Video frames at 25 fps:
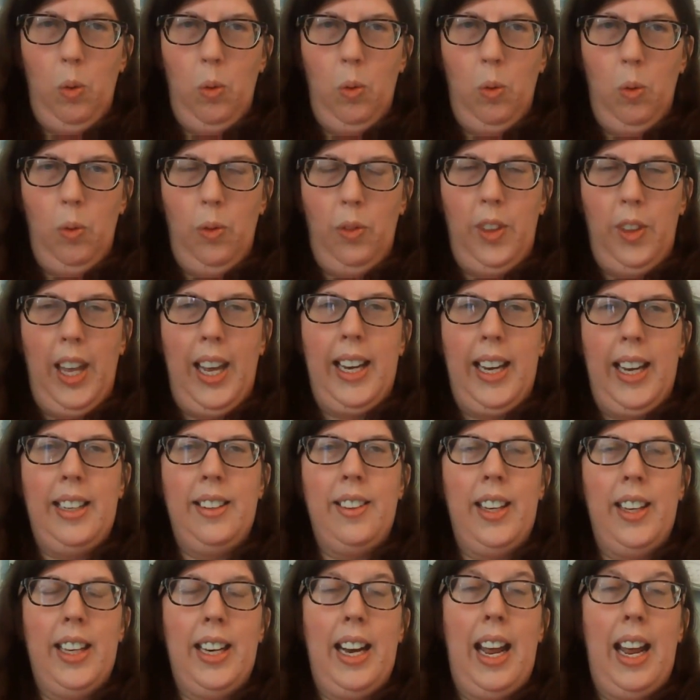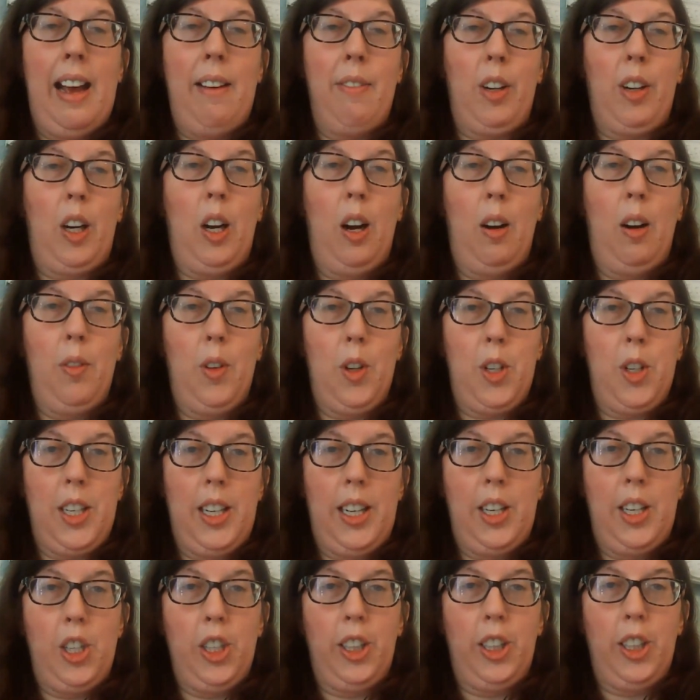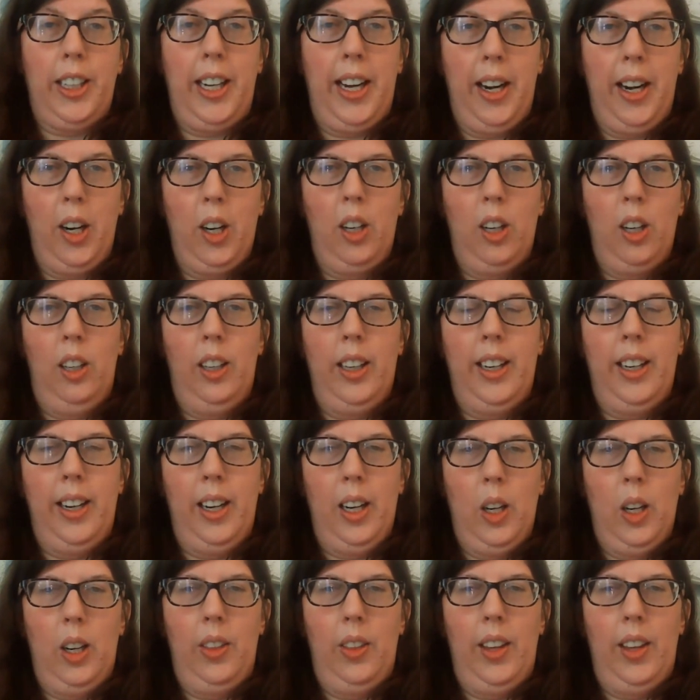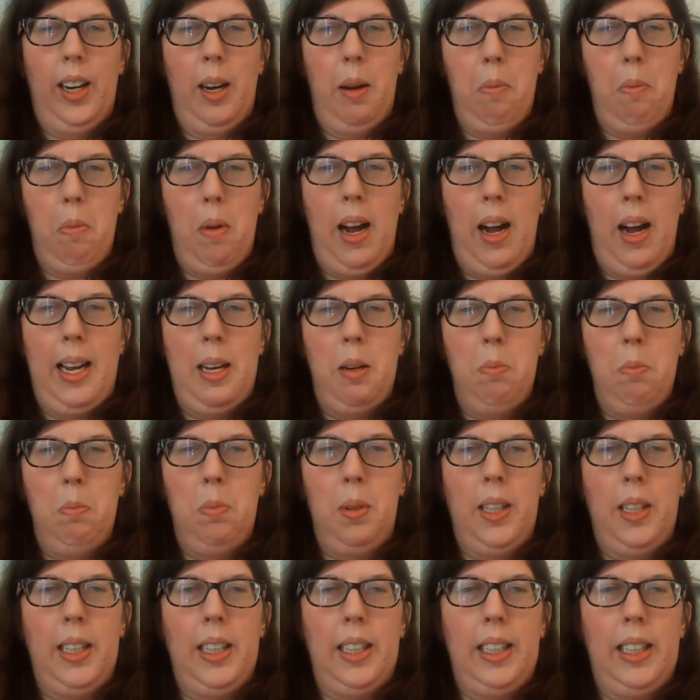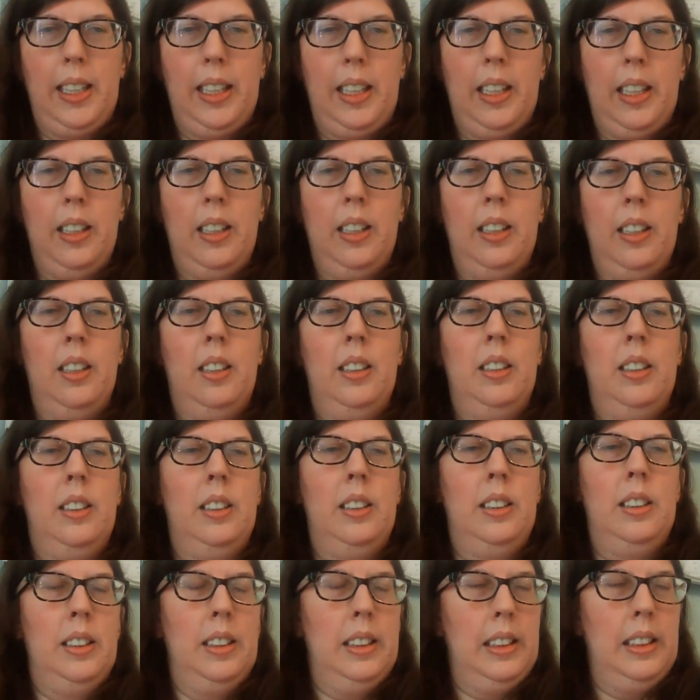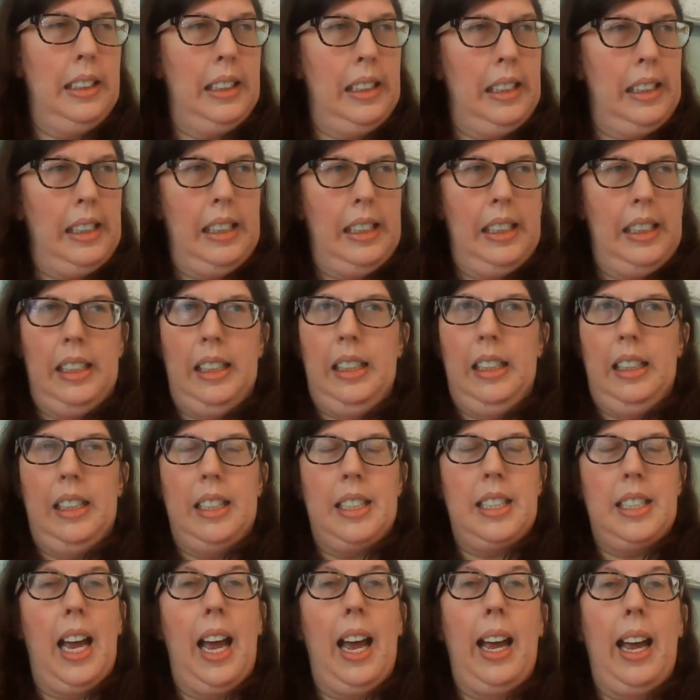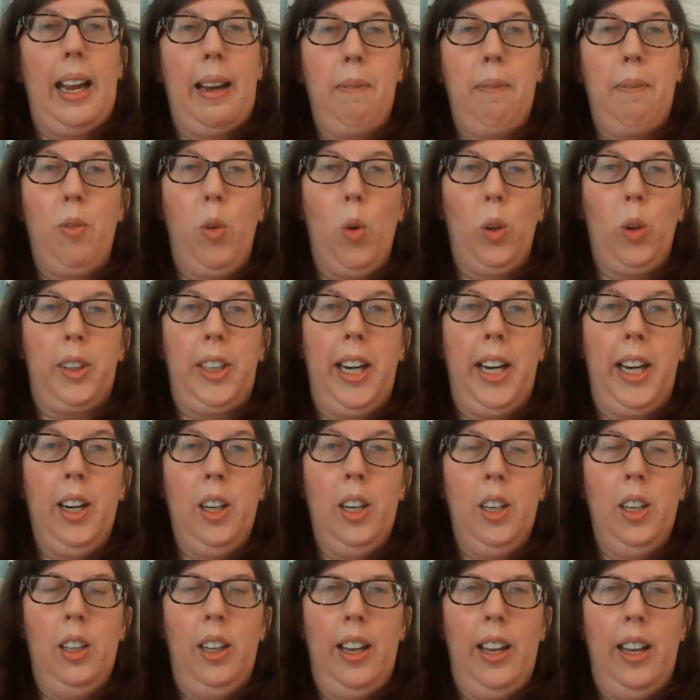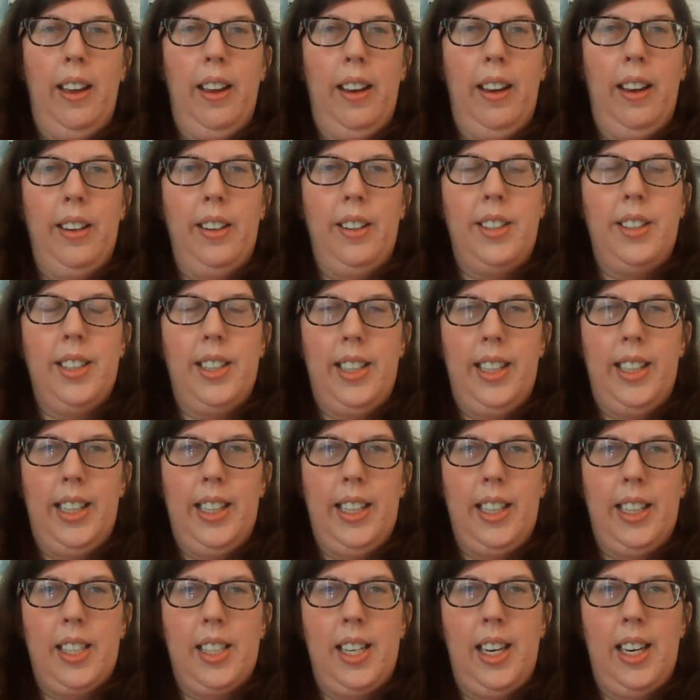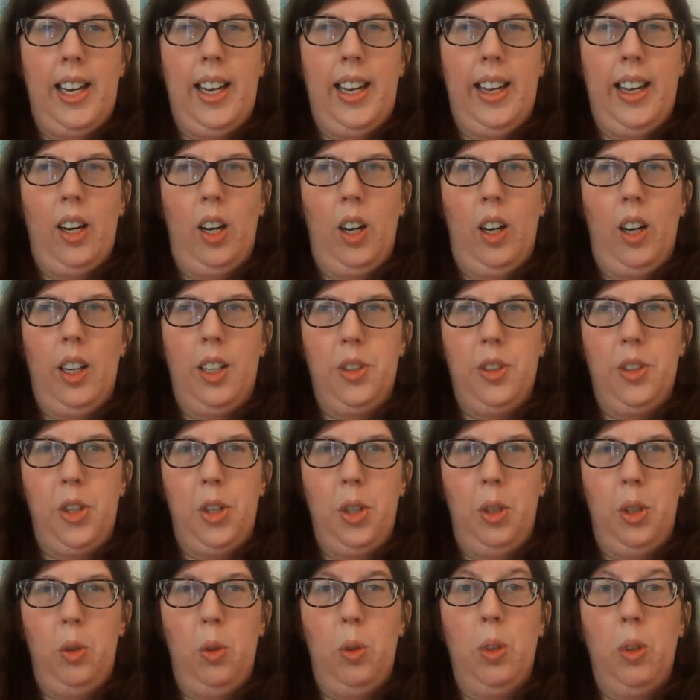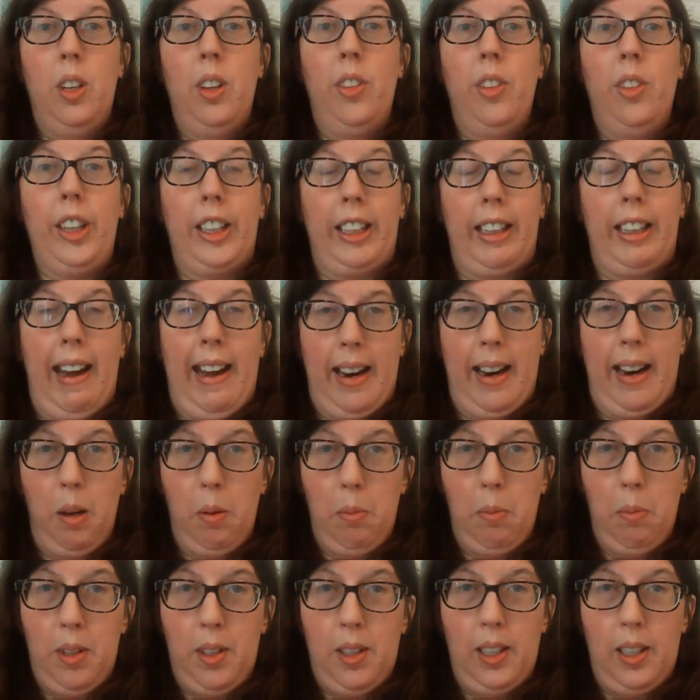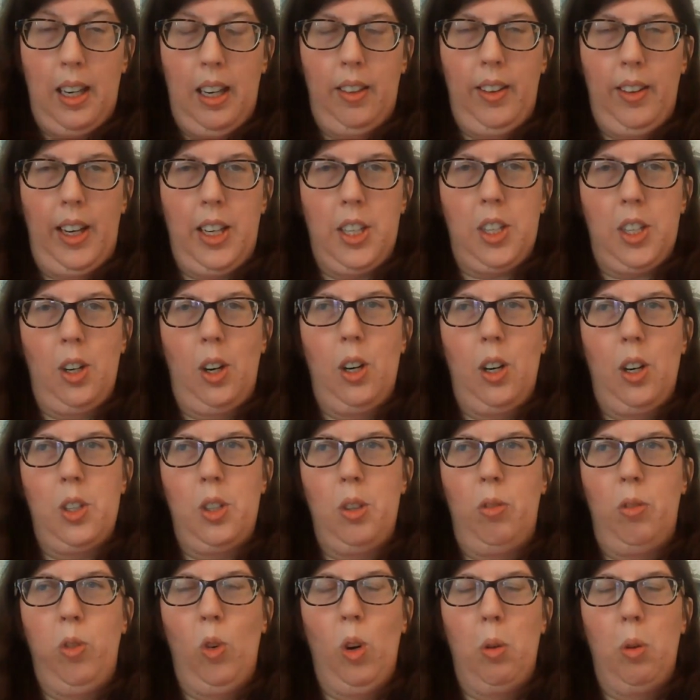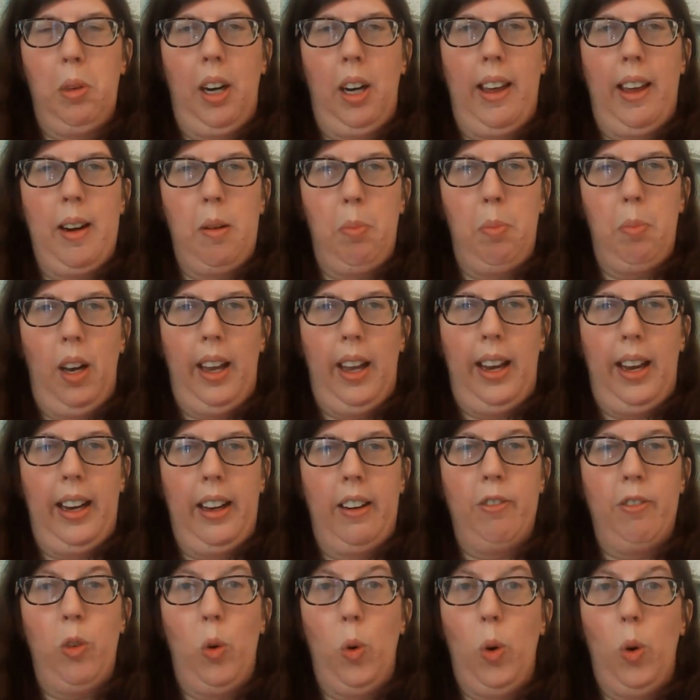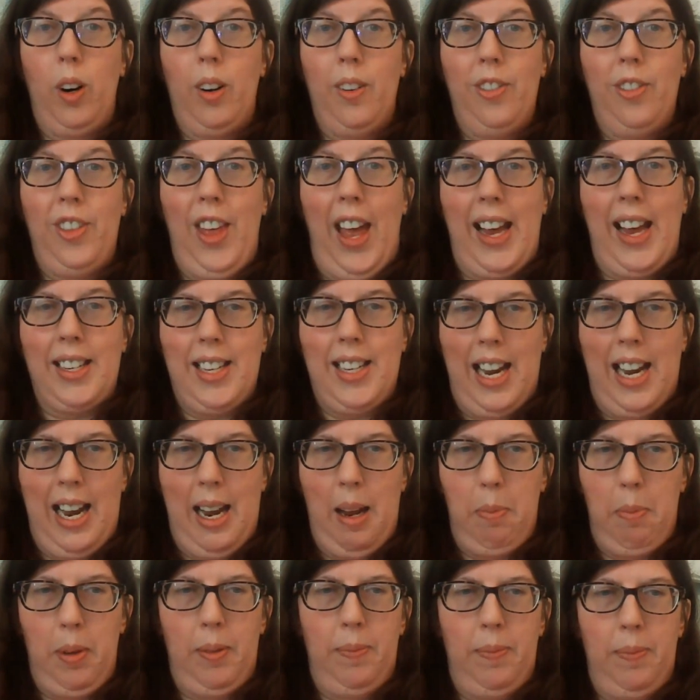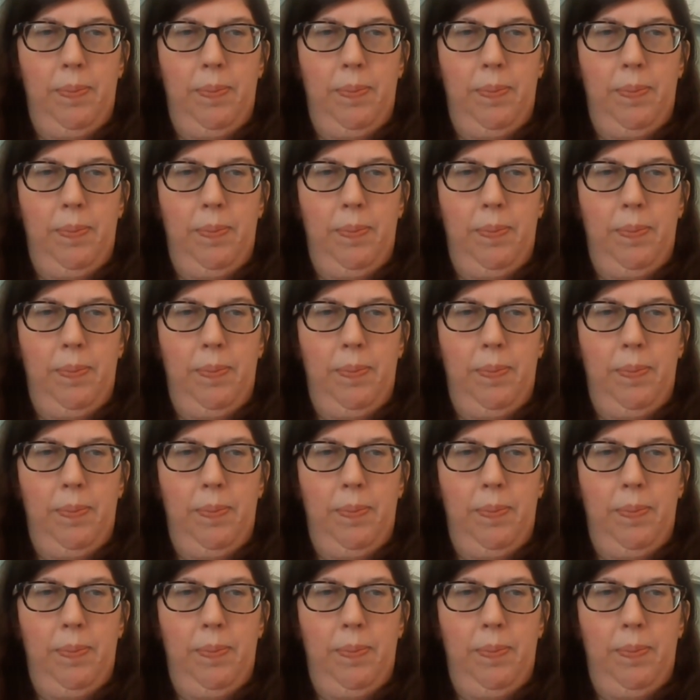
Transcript: they then have a conversation, Carol and Aaron, that it might be time for Carol and Denise to head on to the camps, and they start to formulate a plan for that to happen.